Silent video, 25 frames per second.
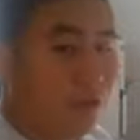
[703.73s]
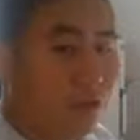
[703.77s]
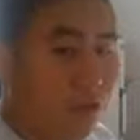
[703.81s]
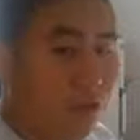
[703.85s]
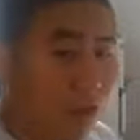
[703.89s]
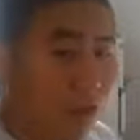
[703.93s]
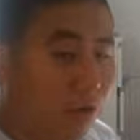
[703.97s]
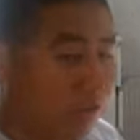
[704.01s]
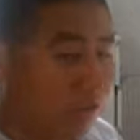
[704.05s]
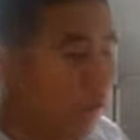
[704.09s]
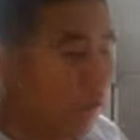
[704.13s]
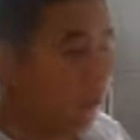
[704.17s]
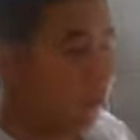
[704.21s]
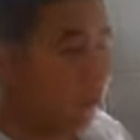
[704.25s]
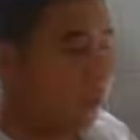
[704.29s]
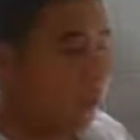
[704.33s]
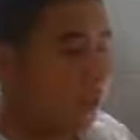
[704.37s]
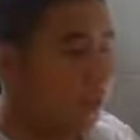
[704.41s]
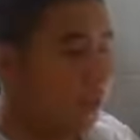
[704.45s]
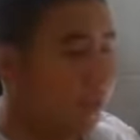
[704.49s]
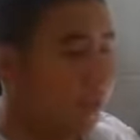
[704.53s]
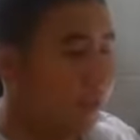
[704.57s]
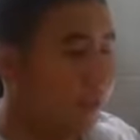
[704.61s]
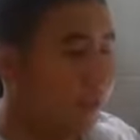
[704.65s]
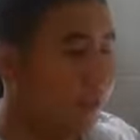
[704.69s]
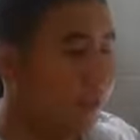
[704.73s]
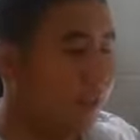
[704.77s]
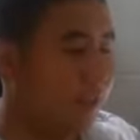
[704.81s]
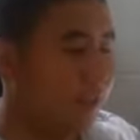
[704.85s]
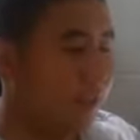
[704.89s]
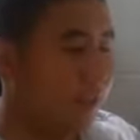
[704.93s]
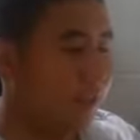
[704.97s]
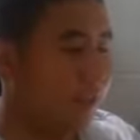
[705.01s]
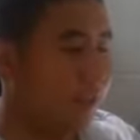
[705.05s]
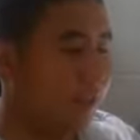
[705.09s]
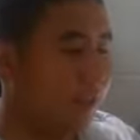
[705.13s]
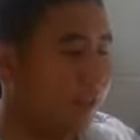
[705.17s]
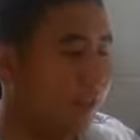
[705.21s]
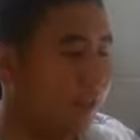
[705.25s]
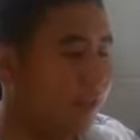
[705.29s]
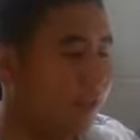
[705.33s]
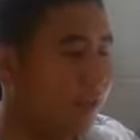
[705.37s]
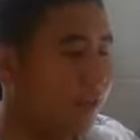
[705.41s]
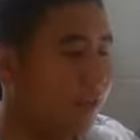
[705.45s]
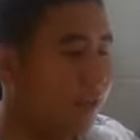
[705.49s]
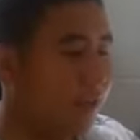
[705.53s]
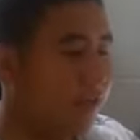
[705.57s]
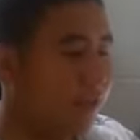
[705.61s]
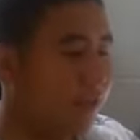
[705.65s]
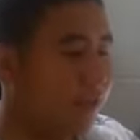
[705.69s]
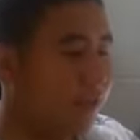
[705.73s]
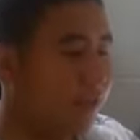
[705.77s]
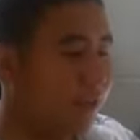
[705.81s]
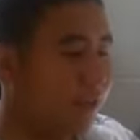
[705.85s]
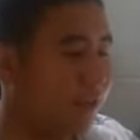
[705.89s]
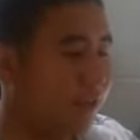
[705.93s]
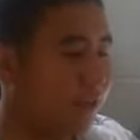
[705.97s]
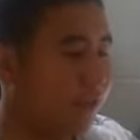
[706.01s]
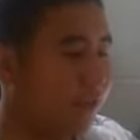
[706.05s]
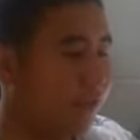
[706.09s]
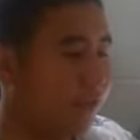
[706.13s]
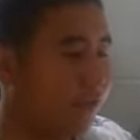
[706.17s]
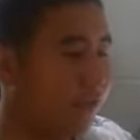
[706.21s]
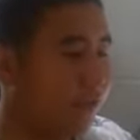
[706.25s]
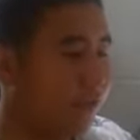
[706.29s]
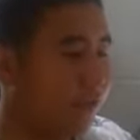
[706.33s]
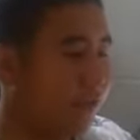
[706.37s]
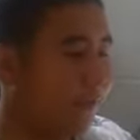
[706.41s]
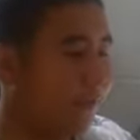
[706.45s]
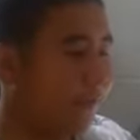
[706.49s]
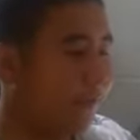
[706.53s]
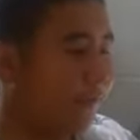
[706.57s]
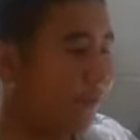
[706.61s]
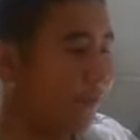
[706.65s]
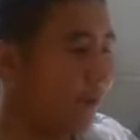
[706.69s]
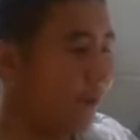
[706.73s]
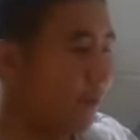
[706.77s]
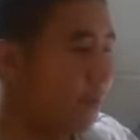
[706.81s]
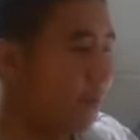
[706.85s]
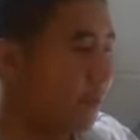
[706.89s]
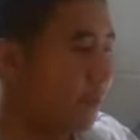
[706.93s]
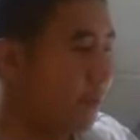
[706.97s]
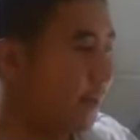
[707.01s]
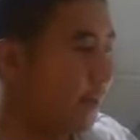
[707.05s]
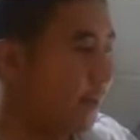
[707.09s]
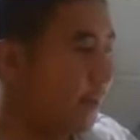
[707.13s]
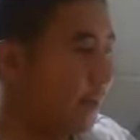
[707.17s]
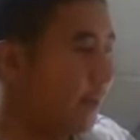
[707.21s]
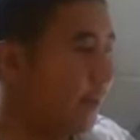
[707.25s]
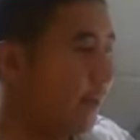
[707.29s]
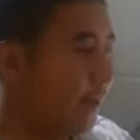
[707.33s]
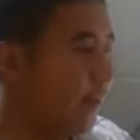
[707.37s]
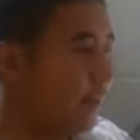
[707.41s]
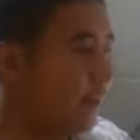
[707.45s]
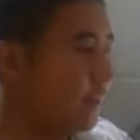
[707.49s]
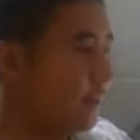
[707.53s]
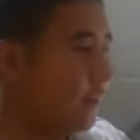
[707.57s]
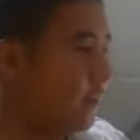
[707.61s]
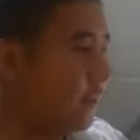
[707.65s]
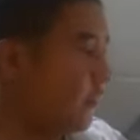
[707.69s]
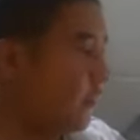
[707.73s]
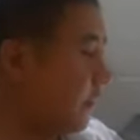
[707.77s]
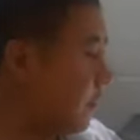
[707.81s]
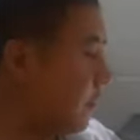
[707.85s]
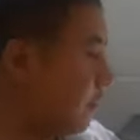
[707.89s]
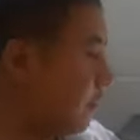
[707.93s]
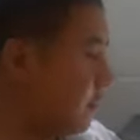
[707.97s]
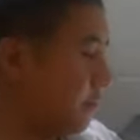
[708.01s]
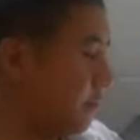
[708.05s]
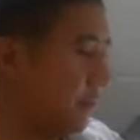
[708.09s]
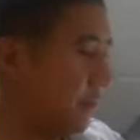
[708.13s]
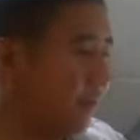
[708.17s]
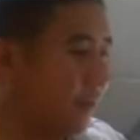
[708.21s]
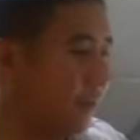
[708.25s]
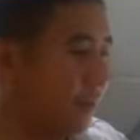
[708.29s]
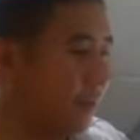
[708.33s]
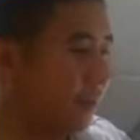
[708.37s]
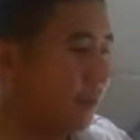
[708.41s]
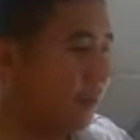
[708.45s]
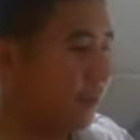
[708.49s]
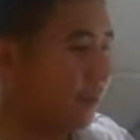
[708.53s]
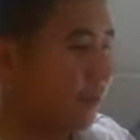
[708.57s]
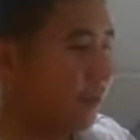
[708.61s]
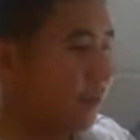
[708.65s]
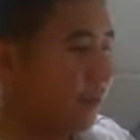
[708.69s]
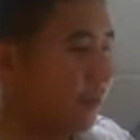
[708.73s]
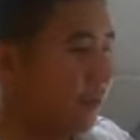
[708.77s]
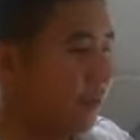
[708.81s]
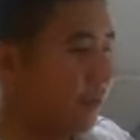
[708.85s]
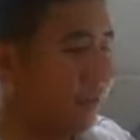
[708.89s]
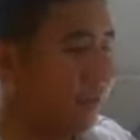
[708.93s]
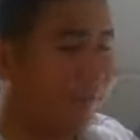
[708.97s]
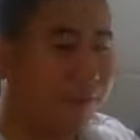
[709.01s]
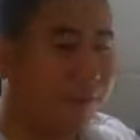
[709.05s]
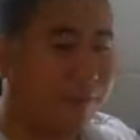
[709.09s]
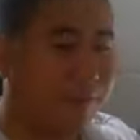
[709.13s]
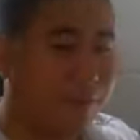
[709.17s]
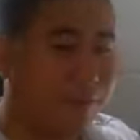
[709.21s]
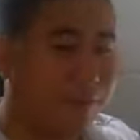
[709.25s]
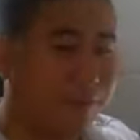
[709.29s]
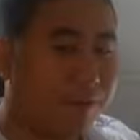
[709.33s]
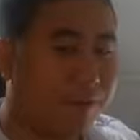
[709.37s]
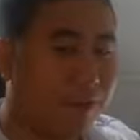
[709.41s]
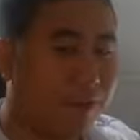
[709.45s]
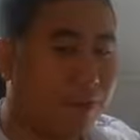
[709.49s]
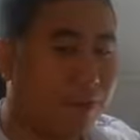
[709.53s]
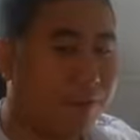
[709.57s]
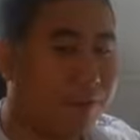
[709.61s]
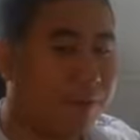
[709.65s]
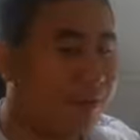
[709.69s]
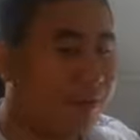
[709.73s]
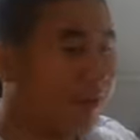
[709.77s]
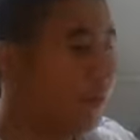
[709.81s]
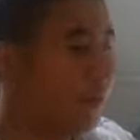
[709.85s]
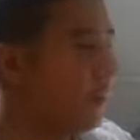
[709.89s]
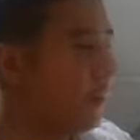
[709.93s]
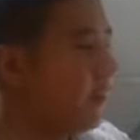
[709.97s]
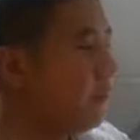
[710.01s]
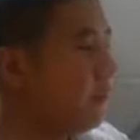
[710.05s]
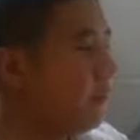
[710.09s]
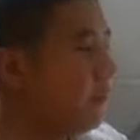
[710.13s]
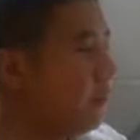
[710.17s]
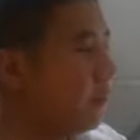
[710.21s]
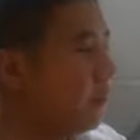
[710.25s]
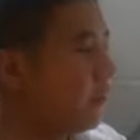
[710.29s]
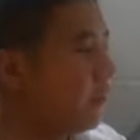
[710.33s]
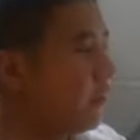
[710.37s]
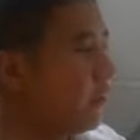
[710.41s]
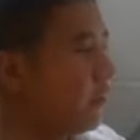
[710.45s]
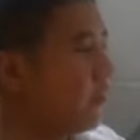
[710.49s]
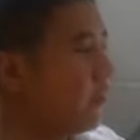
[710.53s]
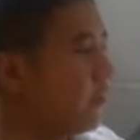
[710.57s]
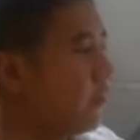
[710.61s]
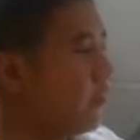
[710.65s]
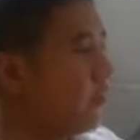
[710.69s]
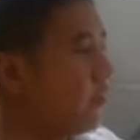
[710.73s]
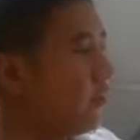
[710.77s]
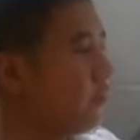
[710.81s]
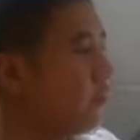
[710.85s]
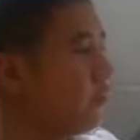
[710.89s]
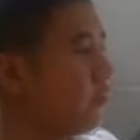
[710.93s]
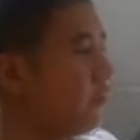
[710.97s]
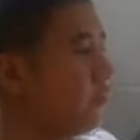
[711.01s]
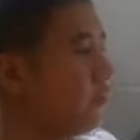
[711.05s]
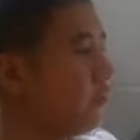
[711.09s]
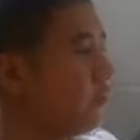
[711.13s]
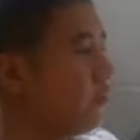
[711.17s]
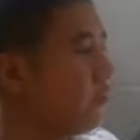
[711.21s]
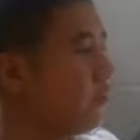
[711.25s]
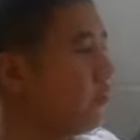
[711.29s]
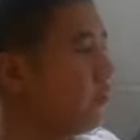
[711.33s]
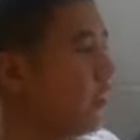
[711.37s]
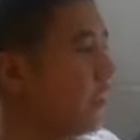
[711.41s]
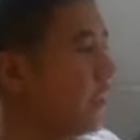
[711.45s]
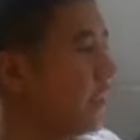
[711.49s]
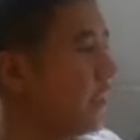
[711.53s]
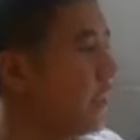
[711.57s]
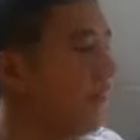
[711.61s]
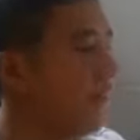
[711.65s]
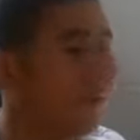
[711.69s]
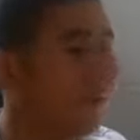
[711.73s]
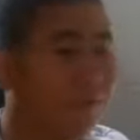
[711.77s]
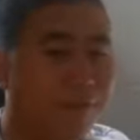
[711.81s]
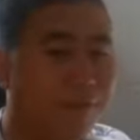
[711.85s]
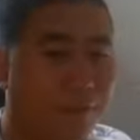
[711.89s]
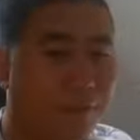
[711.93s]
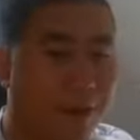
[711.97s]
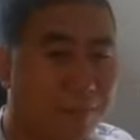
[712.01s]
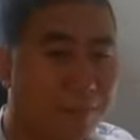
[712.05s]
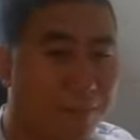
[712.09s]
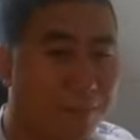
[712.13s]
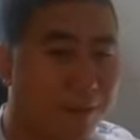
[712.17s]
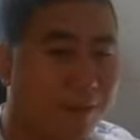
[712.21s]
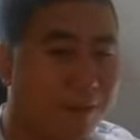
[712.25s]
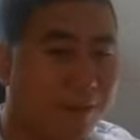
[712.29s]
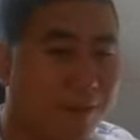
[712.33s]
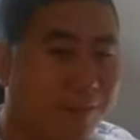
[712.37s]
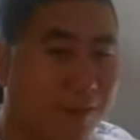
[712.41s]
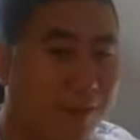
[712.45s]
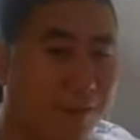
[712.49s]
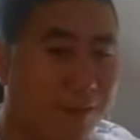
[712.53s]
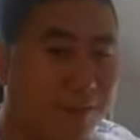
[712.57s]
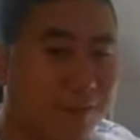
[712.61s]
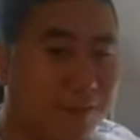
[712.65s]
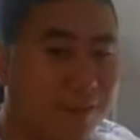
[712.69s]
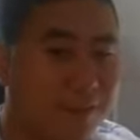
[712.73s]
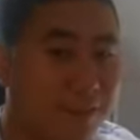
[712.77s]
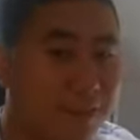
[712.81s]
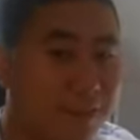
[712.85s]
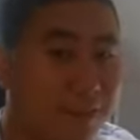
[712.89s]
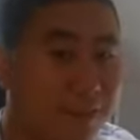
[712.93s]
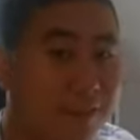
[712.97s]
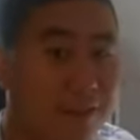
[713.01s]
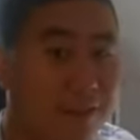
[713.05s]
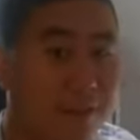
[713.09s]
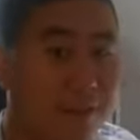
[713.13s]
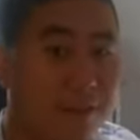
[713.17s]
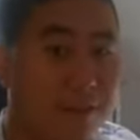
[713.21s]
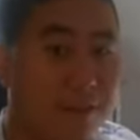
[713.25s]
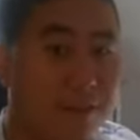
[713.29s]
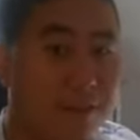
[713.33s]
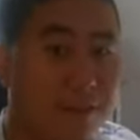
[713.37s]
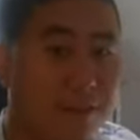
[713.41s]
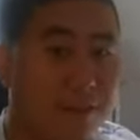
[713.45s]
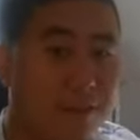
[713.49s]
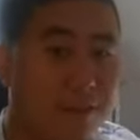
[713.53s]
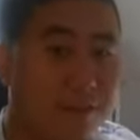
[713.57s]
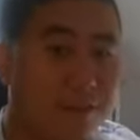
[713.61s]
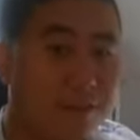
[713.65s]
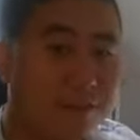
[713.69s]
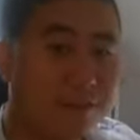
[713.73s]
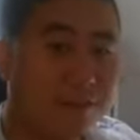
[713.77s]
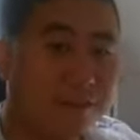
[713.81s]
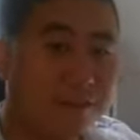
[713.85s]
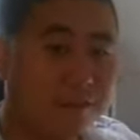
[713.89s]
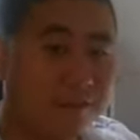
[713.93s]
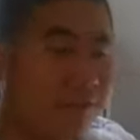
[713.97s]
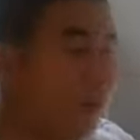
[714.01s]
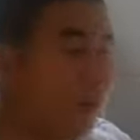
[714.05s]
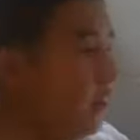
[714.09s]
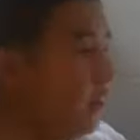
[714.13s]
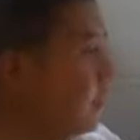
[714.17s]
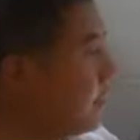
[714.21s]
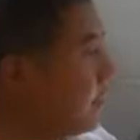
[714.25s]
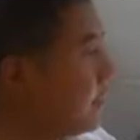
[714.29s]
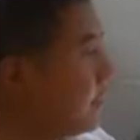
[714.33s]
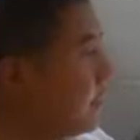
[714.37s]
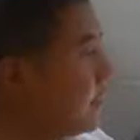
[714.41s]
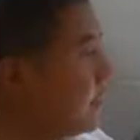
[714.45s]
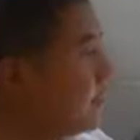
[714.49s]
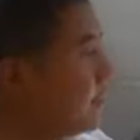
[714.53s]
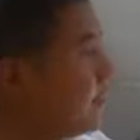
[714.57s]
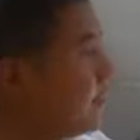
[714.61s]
Next up, it's the common Goldeneye duck Crustacean Crave 5-pack. It's cost about it's the flip Origami British Wildlife Collection toy as always.